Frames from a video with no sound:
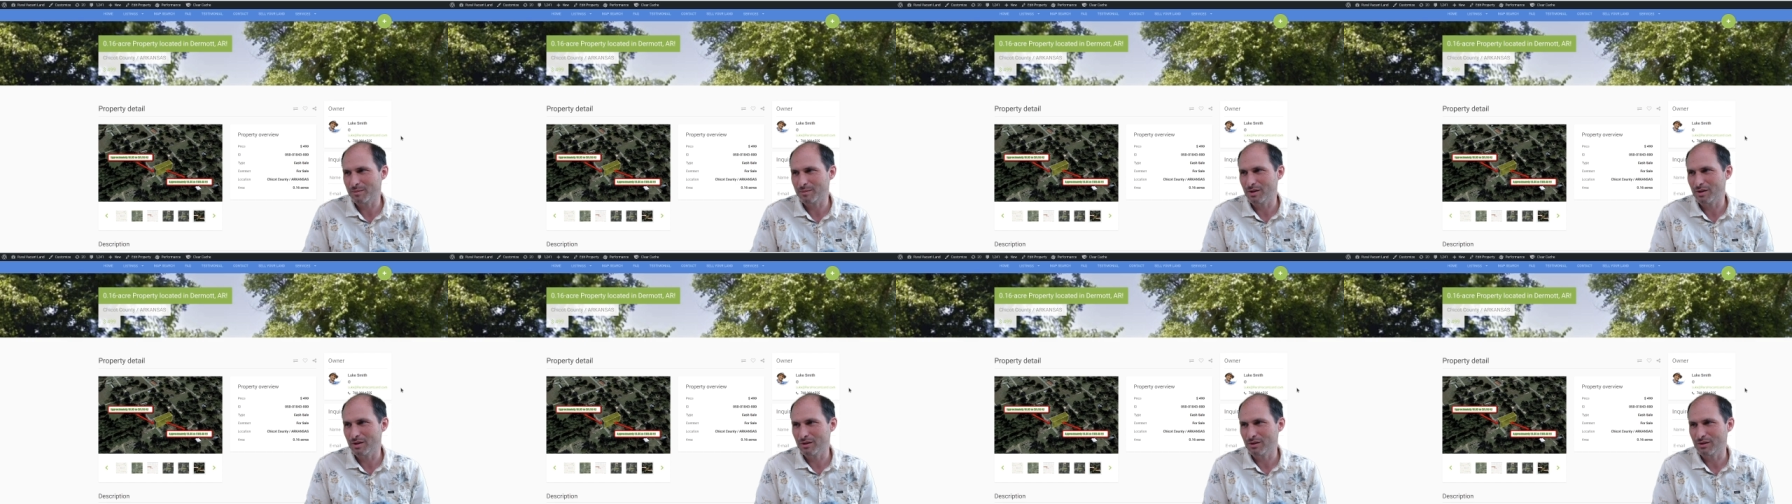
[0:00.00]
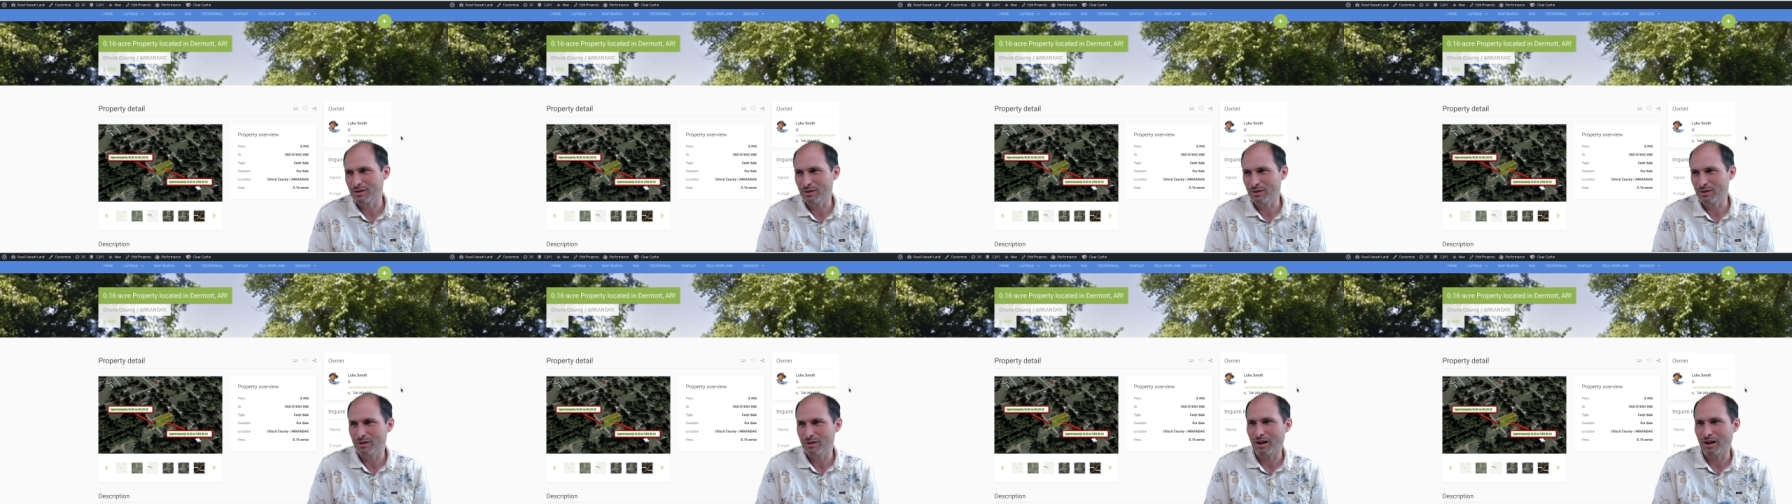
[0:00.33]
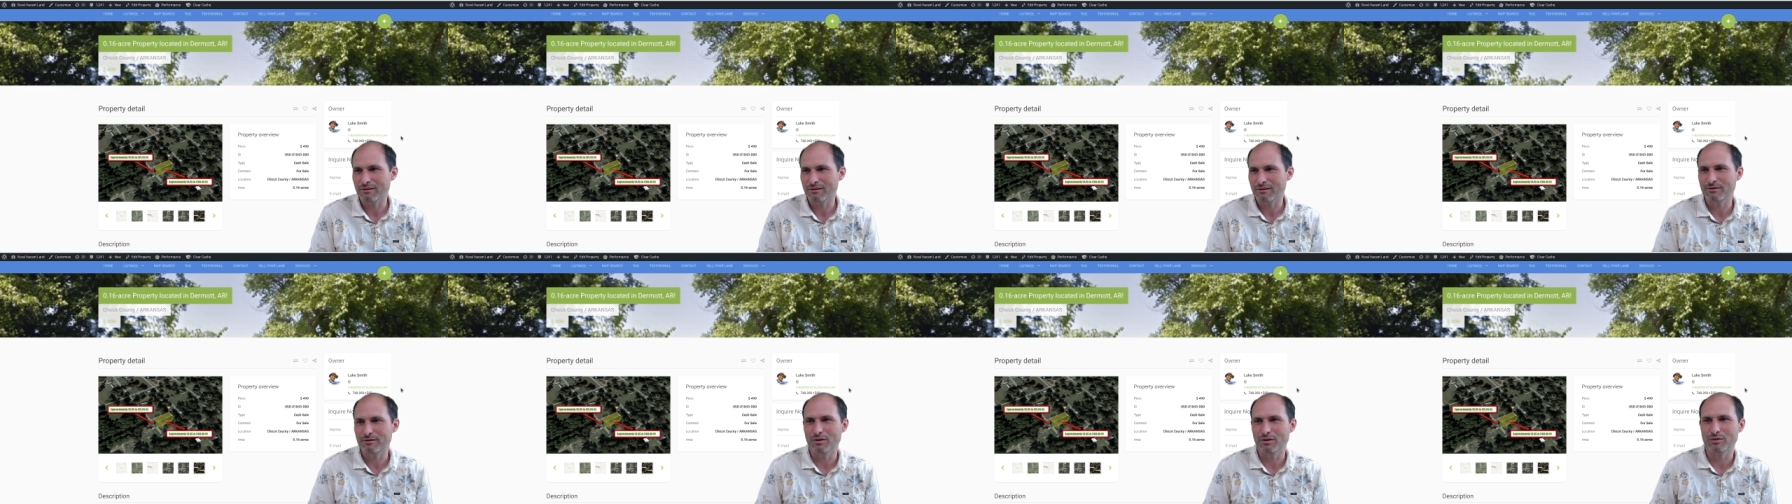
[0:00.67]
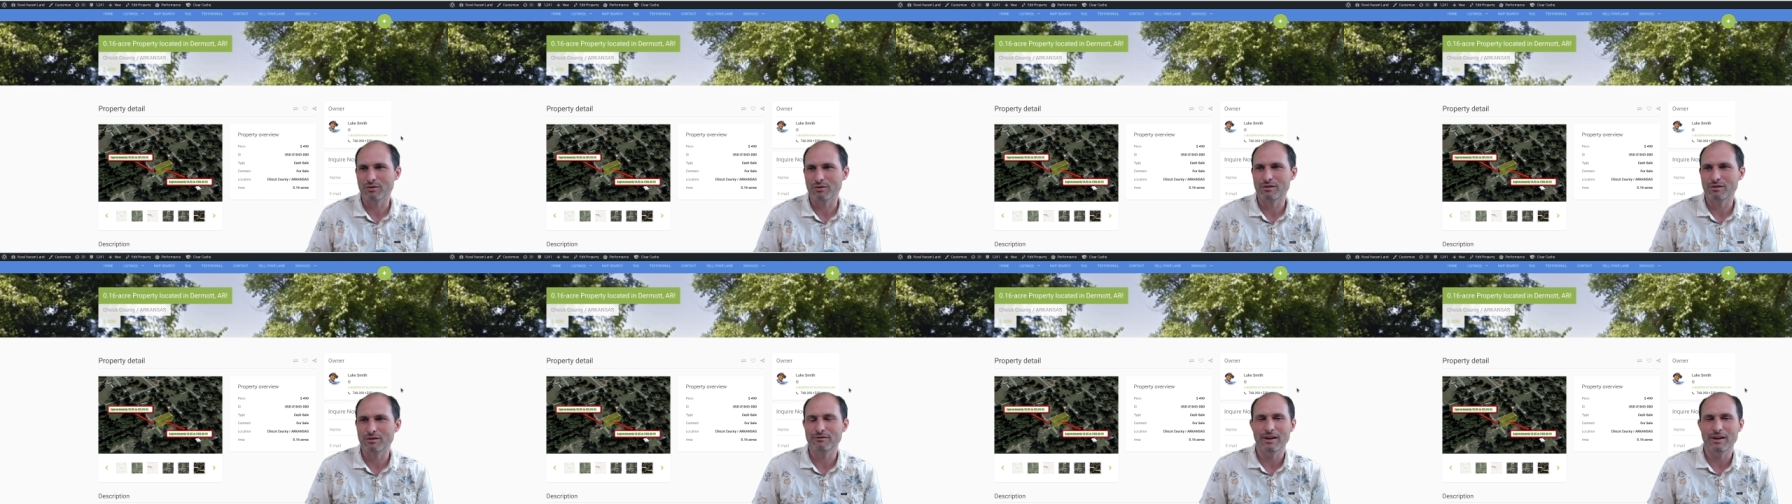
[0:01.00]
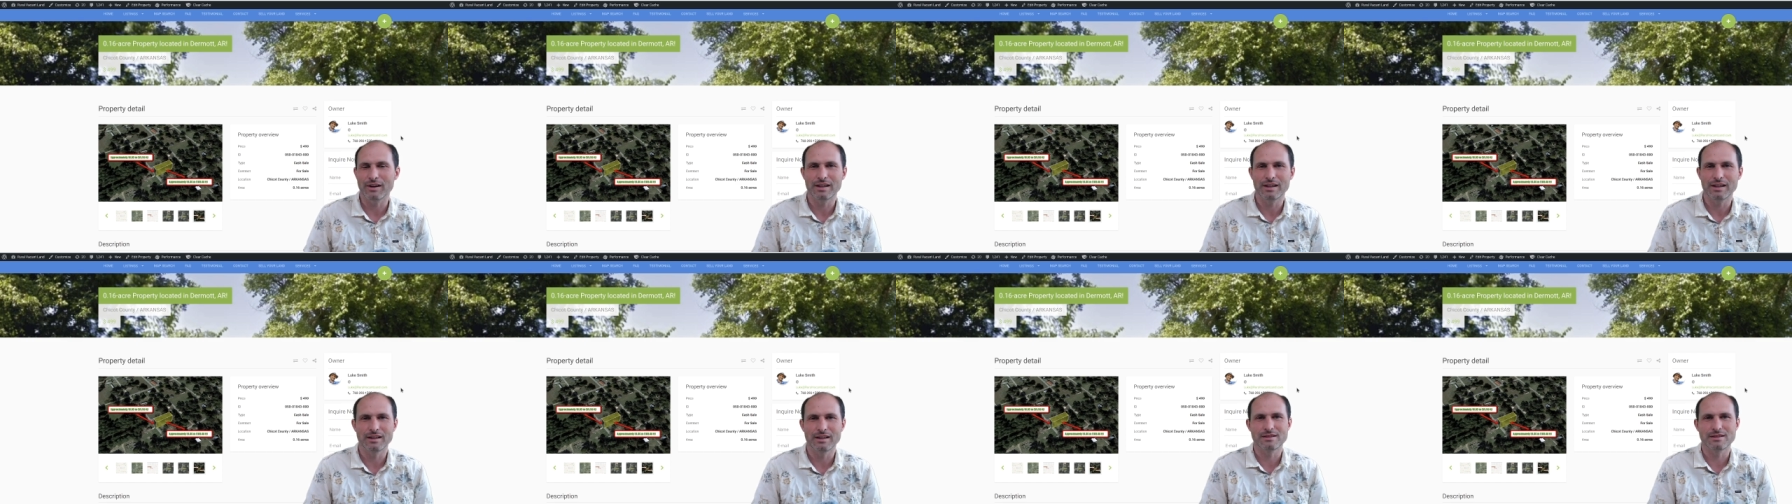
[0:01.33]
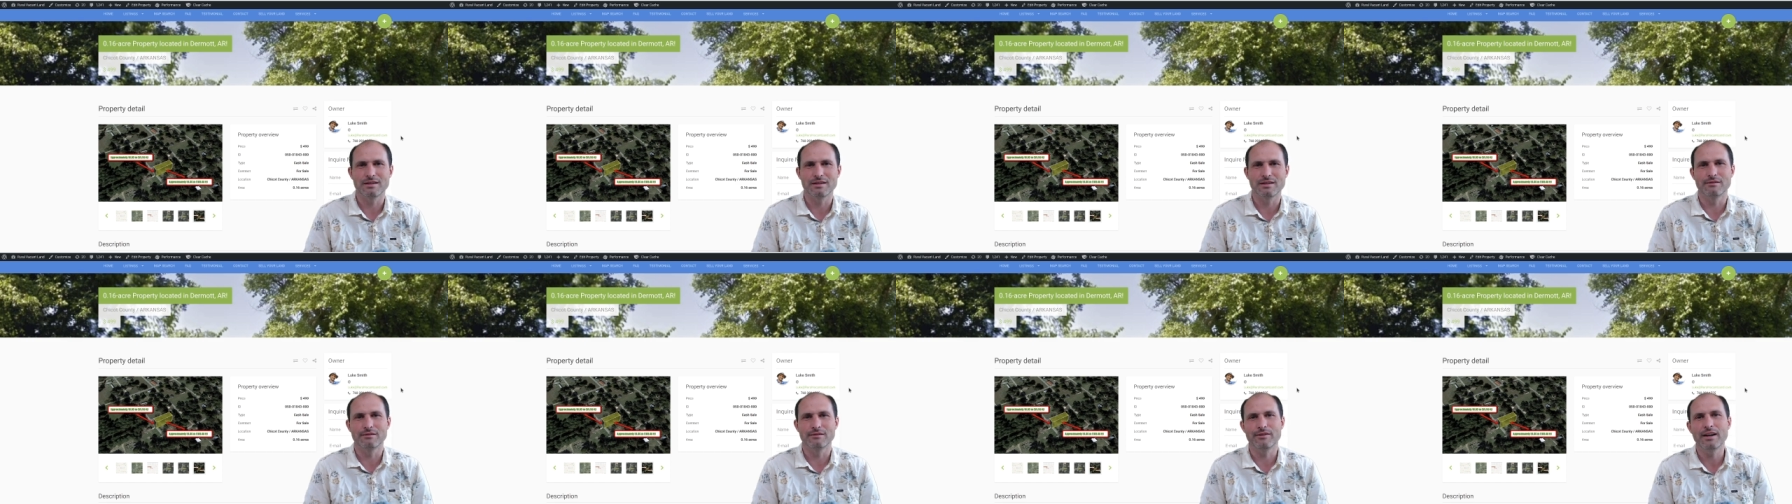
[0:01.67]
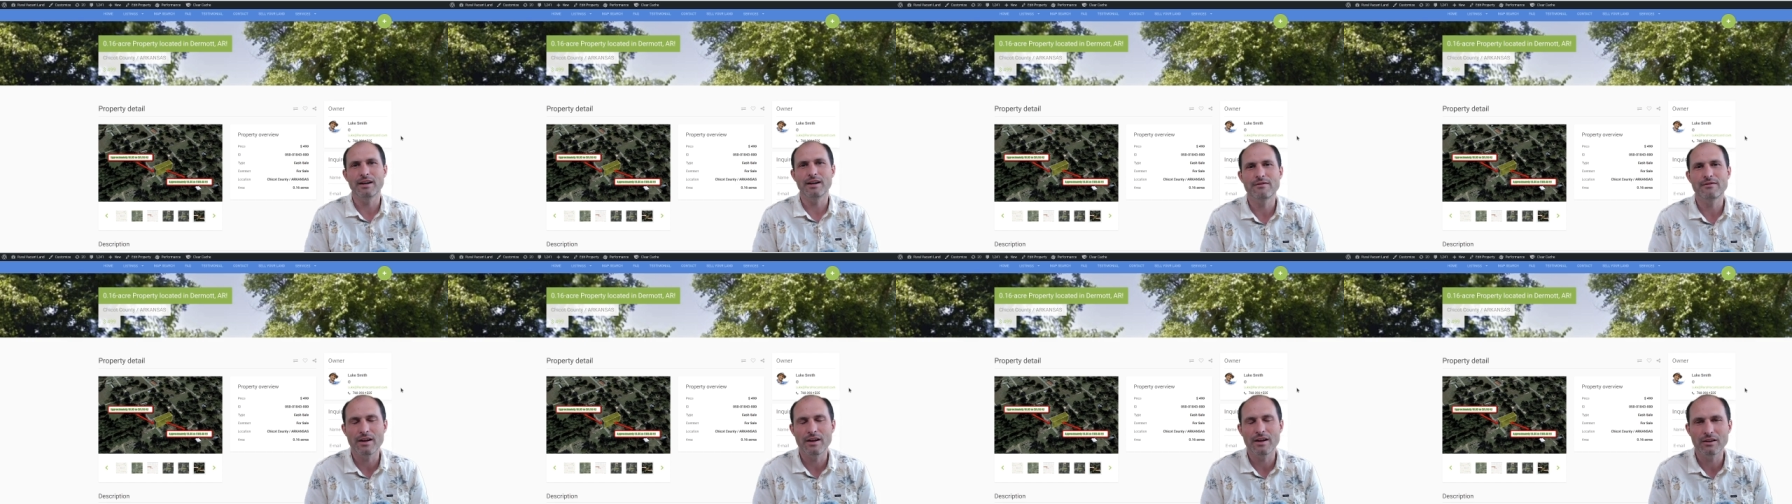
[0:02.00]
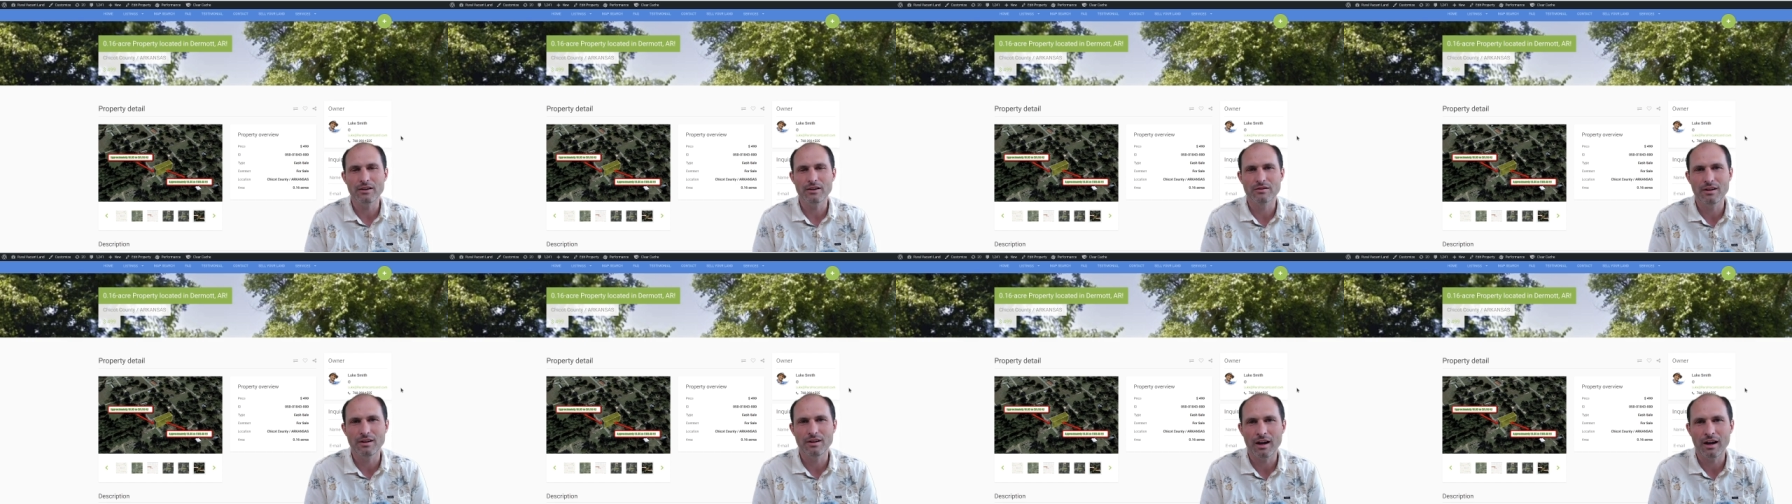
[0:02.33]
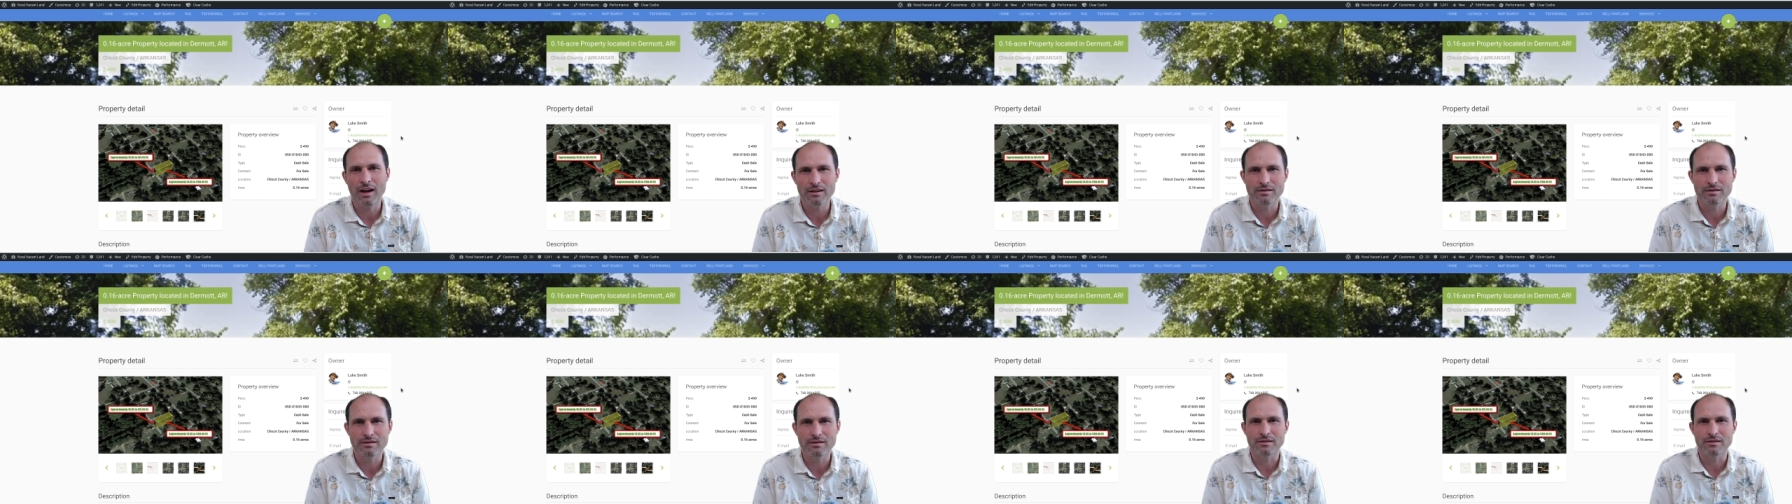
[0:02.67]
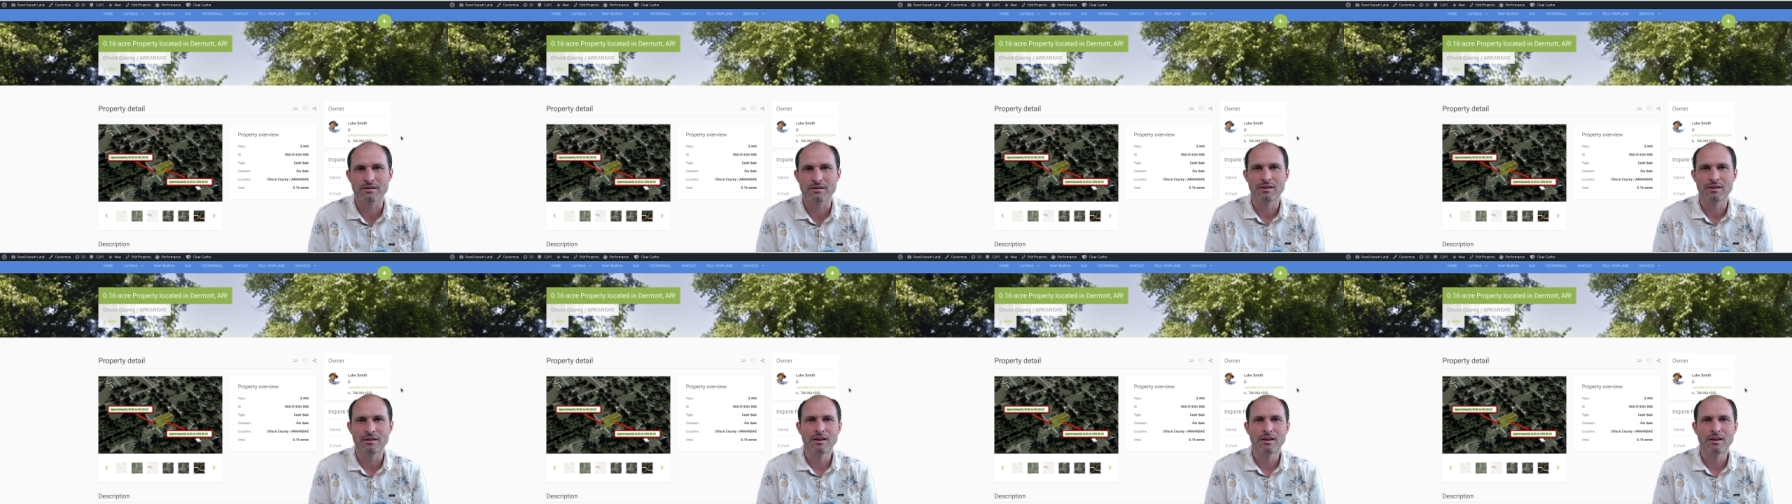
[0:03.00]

You know, go offer owner financing, five thousand dollars,